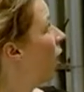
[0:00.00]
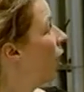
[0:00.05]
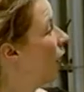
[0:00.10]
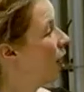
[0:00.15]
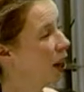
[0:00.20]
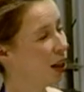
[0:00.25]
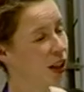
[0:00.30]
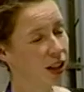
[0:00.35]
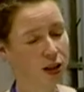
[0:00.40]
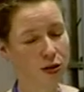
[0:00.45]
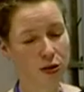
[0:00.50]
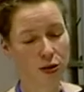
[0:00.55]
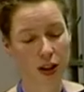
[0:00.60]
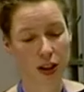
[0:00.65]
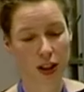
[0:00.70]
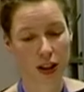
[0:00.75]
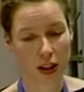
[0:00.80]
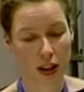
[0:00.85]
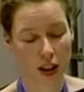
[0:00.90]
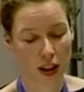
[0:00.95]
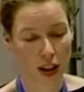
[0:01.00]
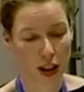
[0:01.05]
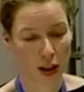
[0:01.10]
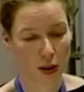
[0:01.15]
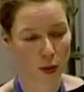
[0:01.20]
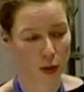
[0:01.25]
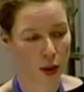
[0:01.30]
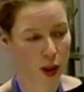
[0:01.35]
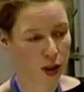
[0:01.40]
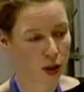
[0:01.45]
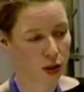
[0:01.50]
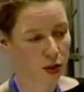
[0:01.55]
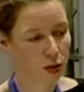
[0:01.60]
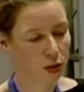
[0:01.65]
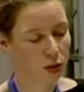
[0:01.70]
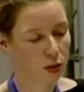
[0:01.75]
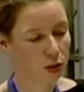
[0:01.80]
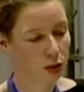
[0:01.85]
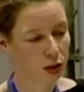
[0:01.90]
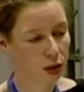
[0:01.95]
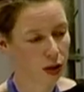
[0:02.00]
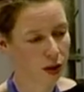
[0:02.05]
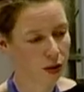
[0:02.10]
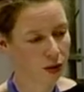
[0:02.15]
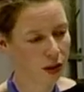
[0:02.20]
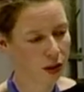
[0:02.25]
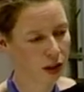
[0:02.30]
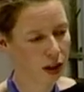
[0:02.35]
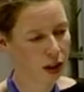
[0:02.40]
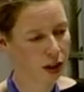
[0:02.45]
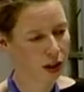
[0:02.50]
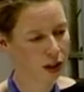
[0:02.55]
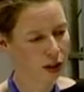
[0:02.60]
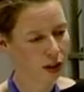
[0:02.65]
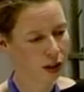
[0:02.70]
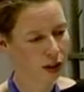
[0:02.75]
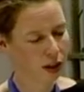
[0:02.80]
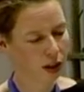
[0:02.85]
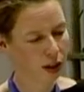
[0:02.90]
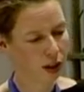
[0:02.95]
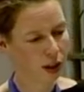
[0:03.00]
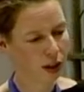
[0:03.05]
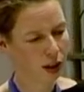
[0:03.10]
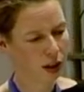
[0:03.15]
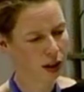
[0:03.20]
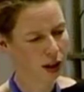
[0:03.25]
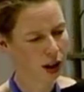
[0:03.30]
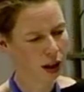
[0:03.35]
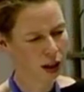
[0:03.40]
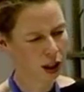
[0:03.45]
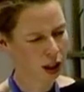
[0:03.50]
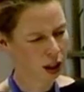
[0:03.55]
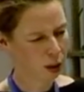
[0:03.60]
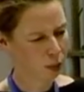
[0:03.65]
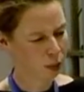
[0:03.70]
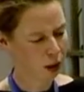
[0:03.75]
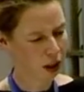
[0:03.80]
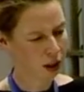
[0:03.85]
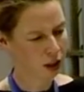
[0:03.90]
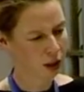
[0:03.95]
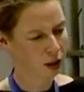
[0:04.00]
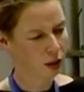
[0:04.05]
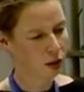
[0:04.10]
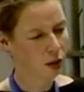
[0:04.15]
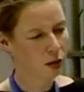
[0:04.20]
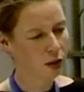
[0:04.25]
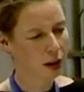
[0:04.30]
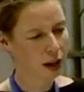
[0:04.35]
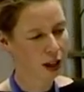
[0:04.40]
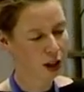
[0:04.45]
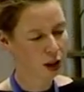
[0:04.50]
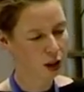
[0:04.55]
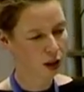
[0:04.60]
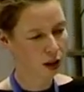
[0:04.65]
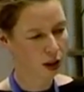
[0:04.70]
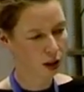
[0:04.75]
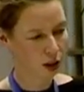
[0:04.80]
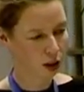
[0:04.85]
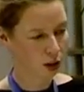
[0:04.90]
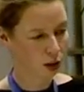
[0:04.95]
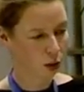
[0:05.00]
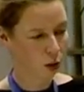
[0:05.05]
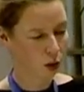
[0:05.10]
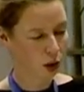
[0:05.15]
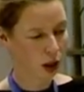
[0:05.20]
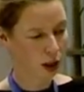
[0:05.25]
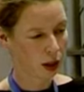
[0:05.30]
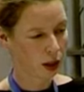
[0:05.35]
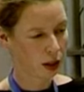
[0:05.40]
And interestingly, we saw very unexpected correlations with